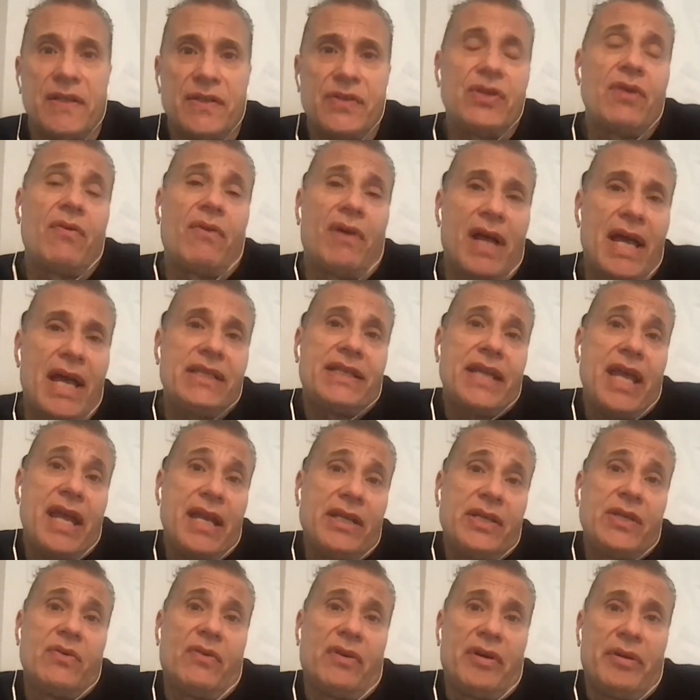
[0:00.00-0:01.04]
So I said
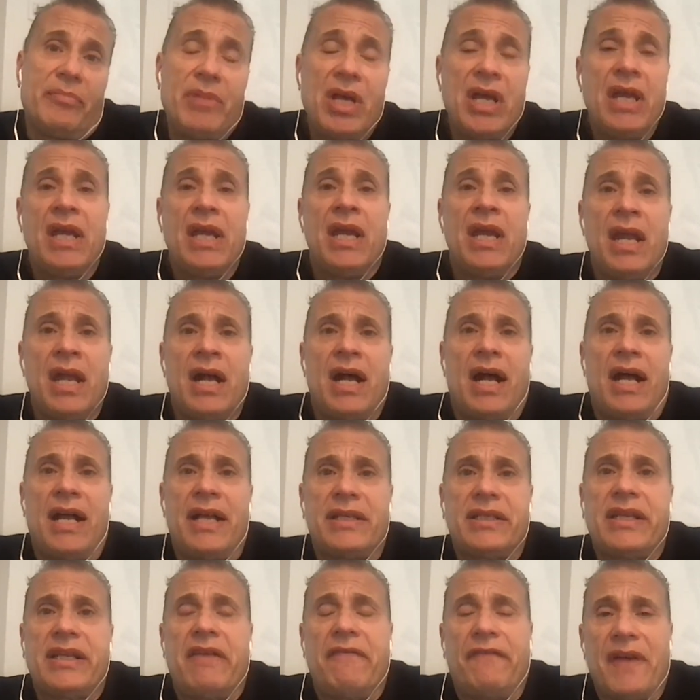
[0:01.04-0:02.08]
to him,
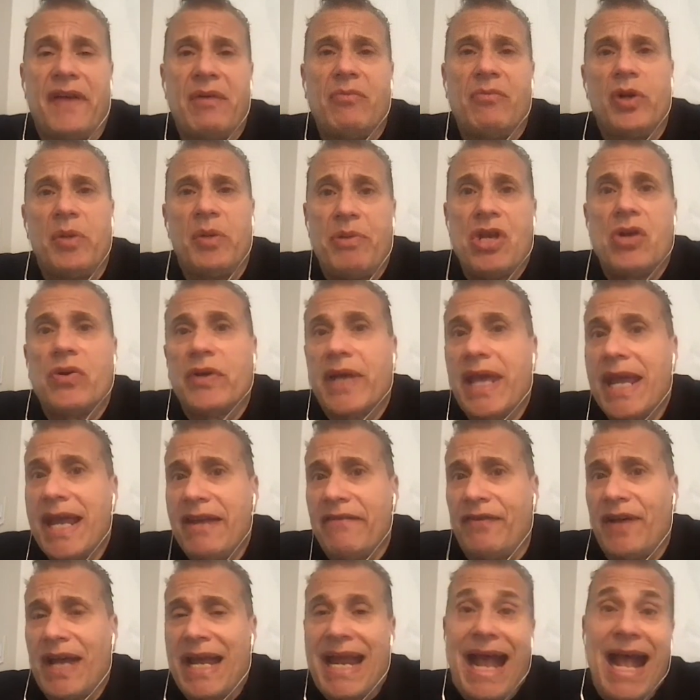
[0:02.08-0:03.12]
Stéphane, would it be okay
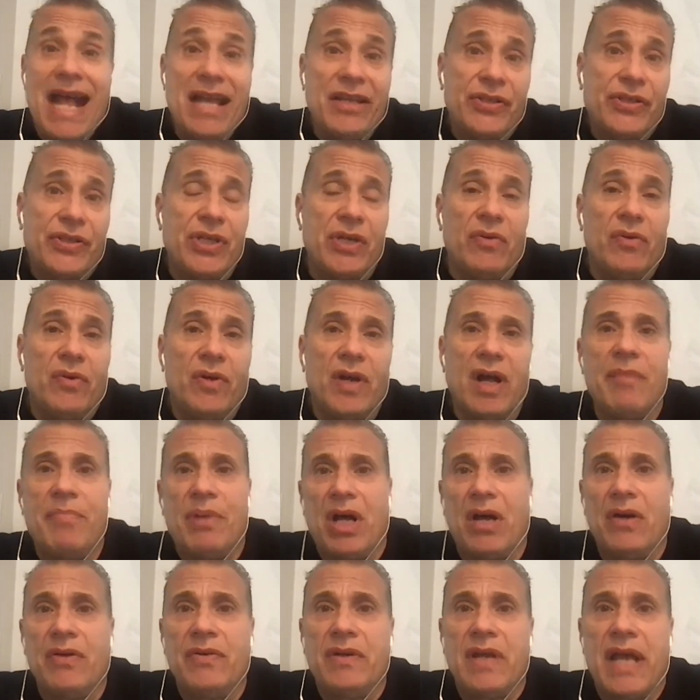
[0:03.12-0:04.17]
if I asked you
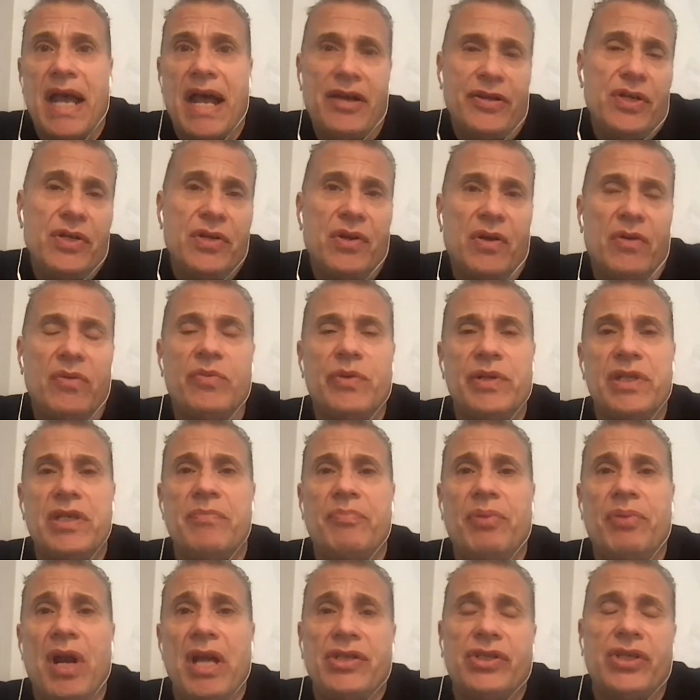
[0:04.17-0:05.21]
about how you're doing with
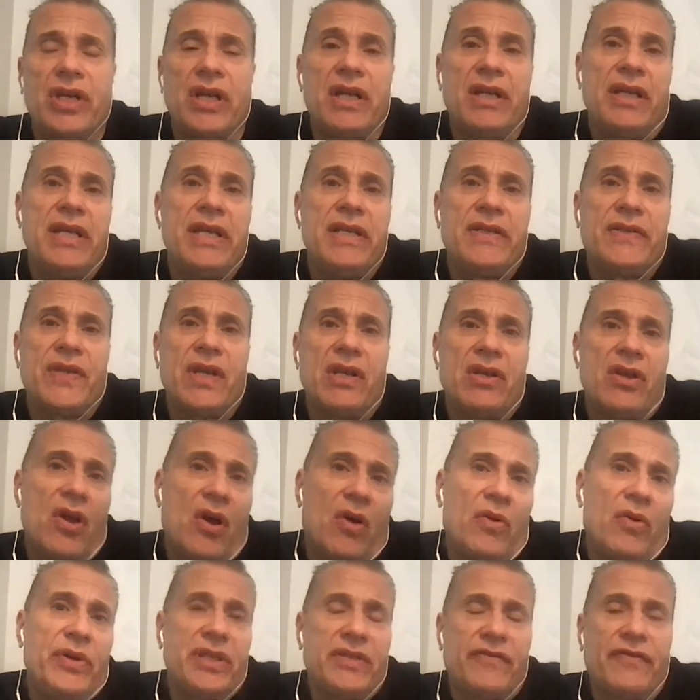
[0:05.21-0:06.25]
depression? And he said,
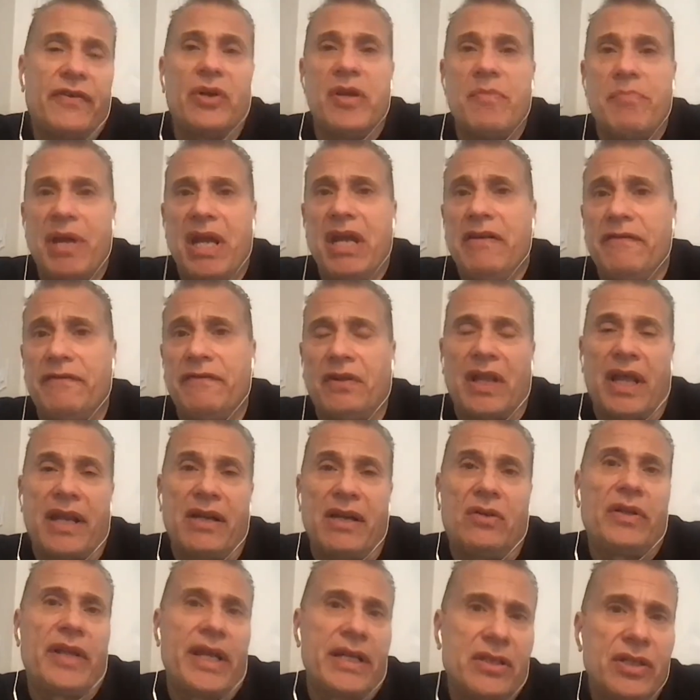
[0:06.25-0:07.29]
no, it's very painful. I
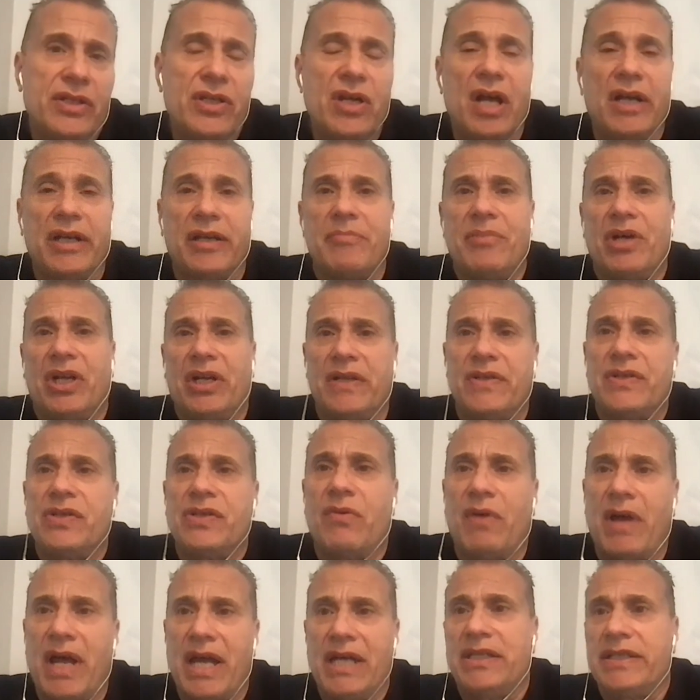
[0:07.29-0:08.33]
don't like to talk about it.
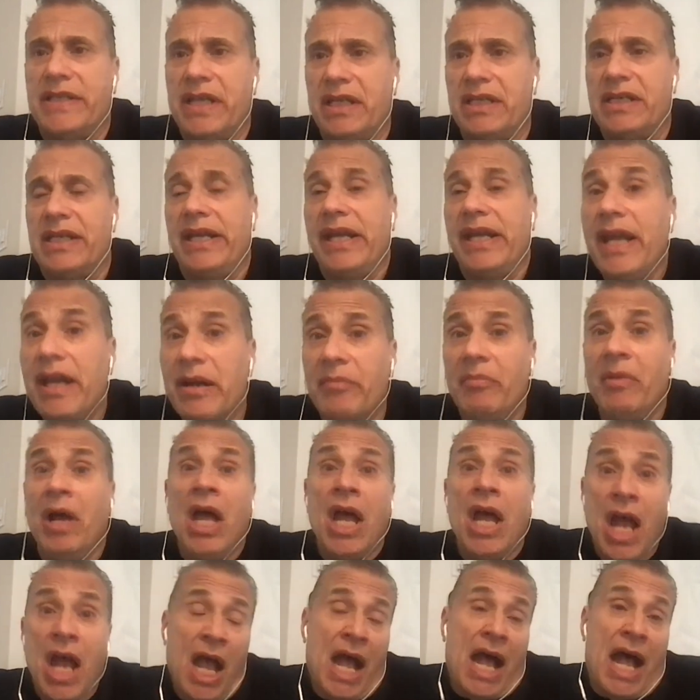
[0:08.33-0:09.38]
So I said to him,
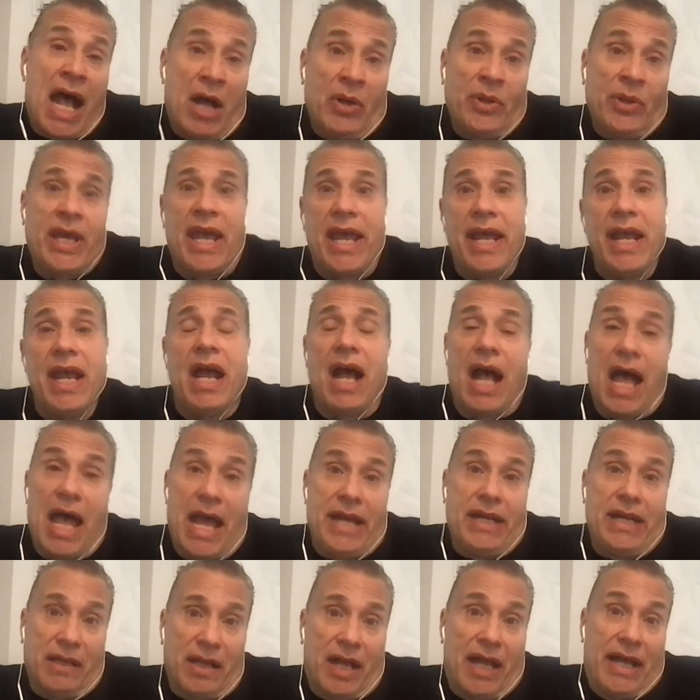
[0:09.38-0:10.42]
okay,
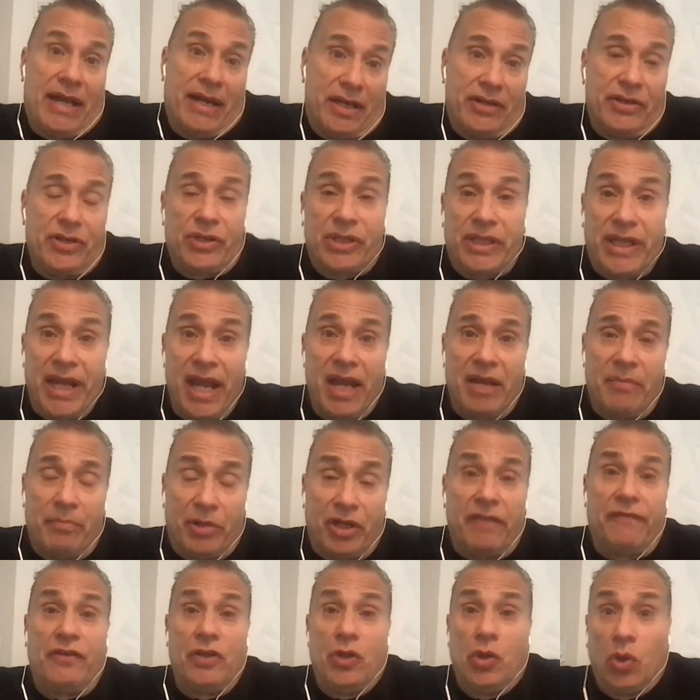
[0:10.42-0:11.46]
I understand,
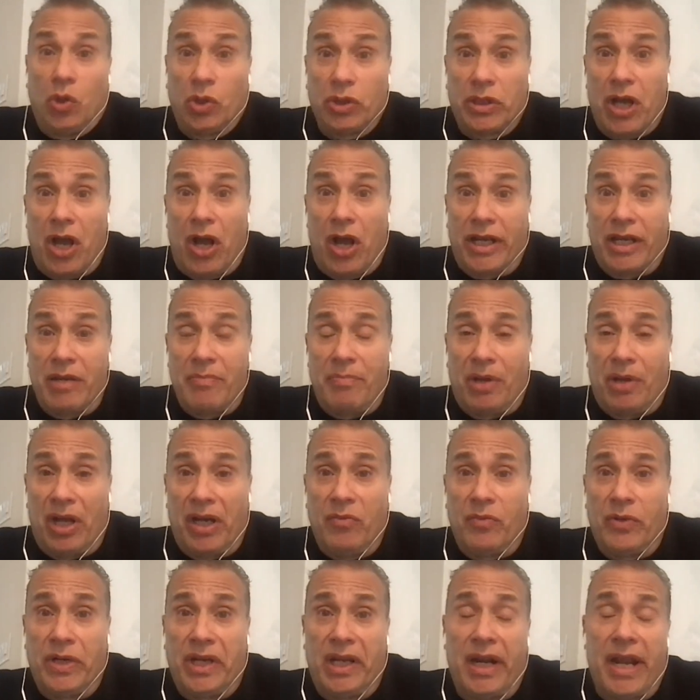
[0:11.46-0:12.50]
but if you'll talk about
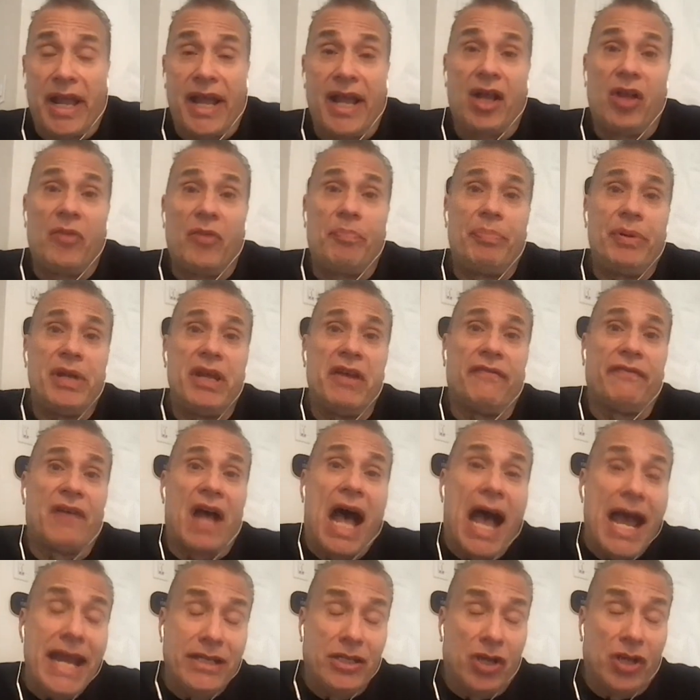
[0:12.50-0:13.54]
it, would it help if
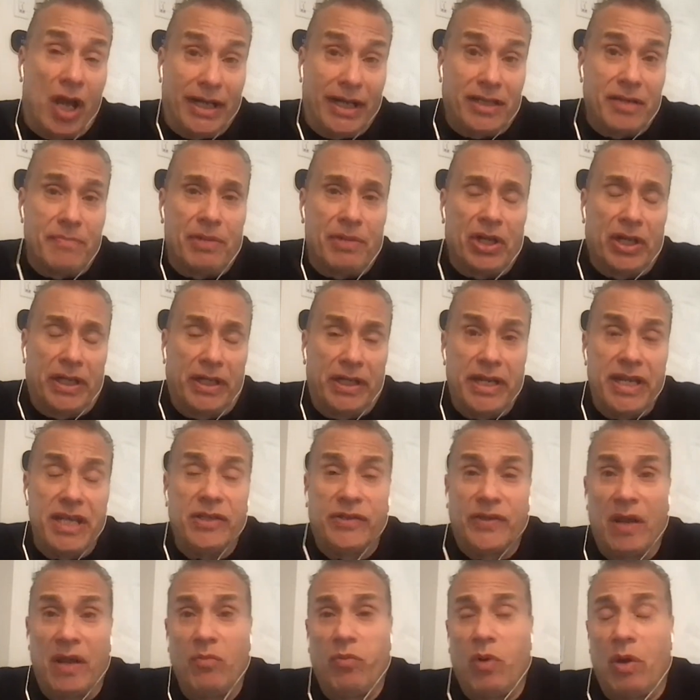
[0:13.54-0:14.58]
I talked about it? And he
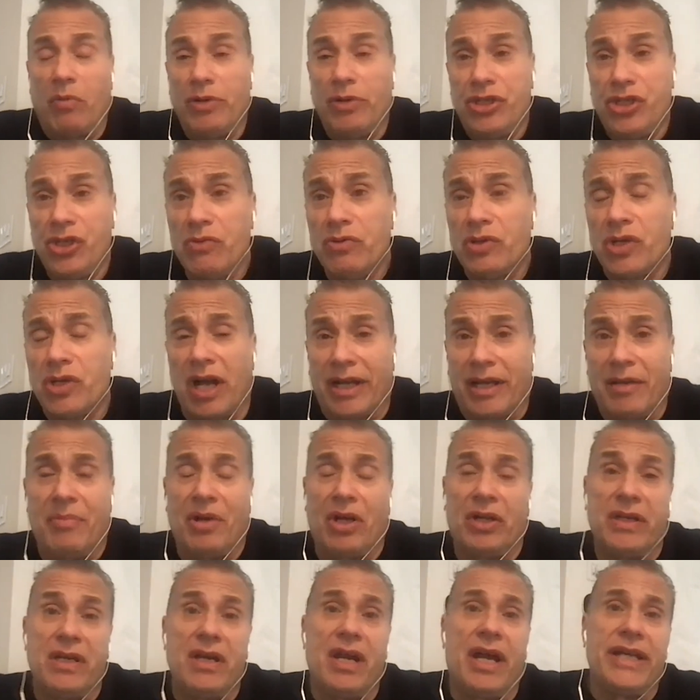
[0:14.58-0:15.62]
said, what would you talk
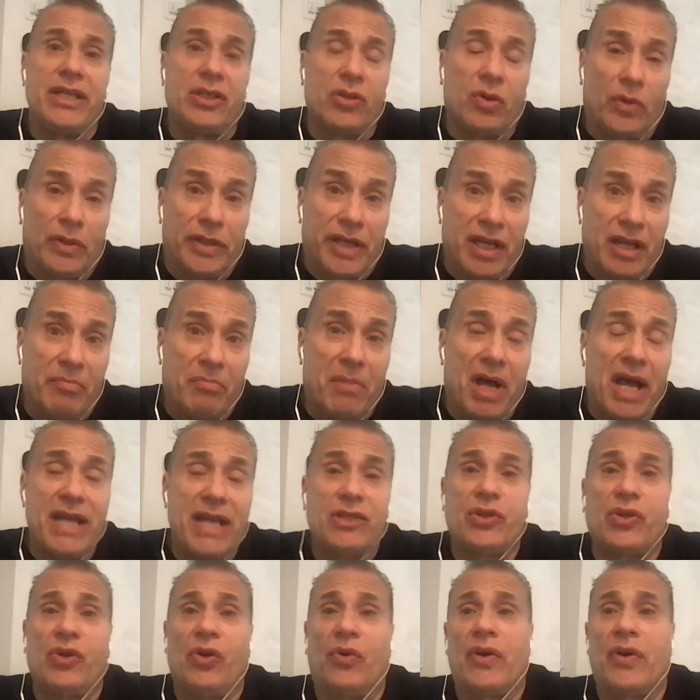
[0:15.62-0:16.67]
about? And I told him my
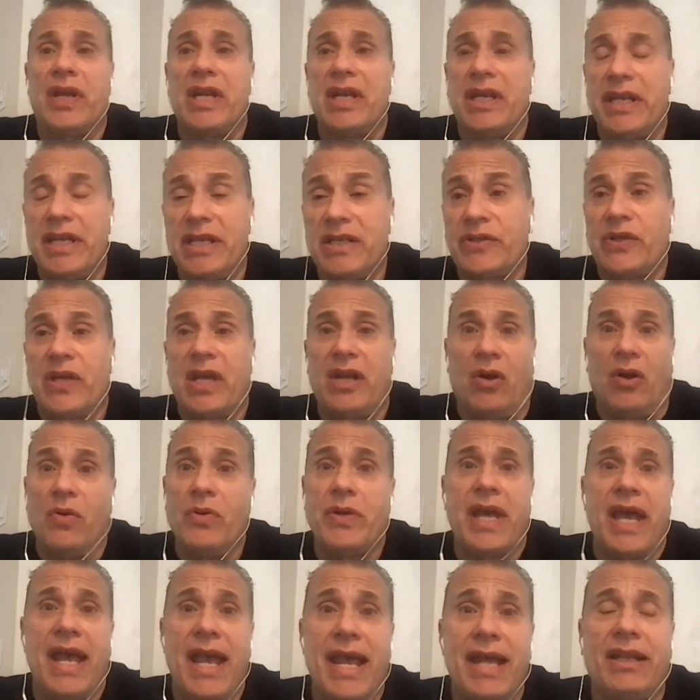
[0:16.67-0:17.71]
story, and he said,
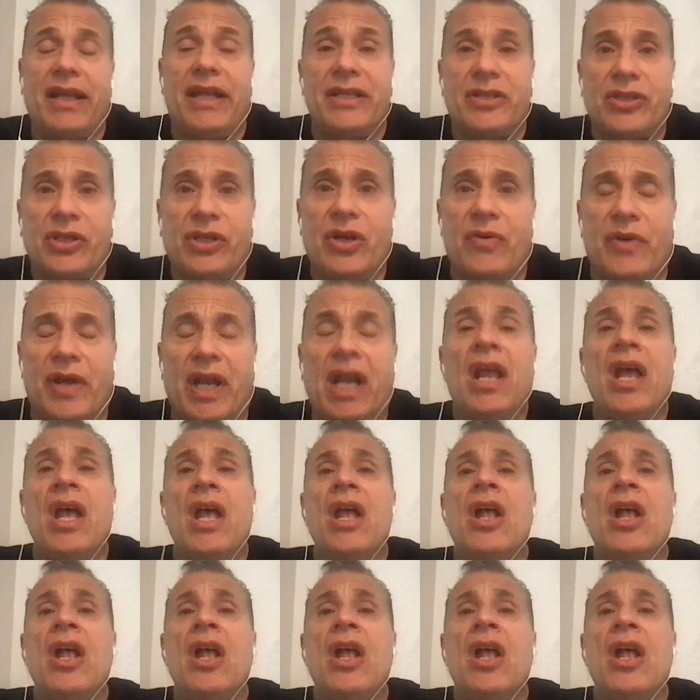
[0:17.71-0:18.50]
okay, let's do it.